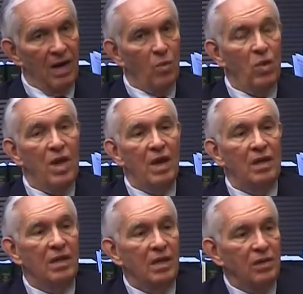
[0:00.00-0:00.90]
We
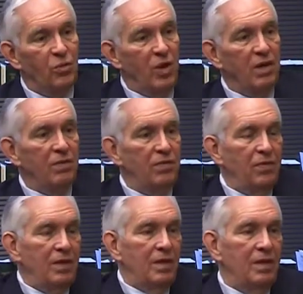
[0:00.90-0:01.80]
had
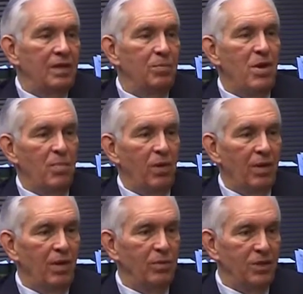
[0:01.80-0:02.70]
12 people.
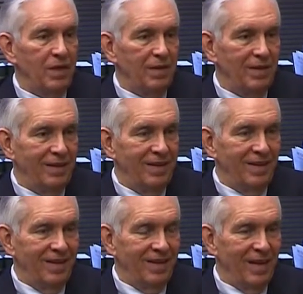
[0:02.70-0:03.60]
That was it
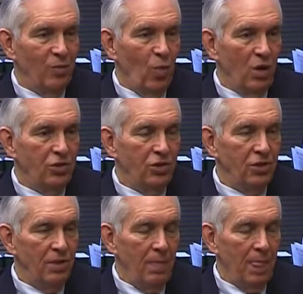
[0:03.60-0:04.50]
in
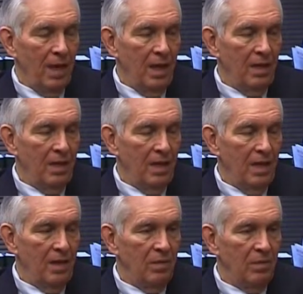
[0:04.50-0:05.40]
Washington, and
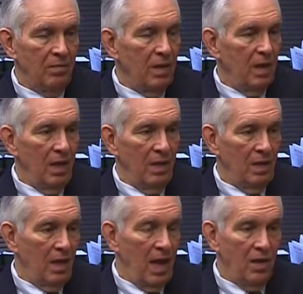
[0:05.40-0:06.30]

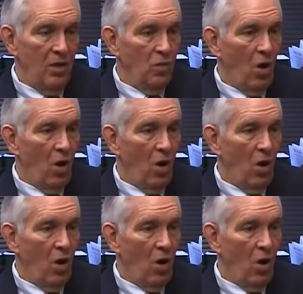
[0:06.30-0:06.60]
had no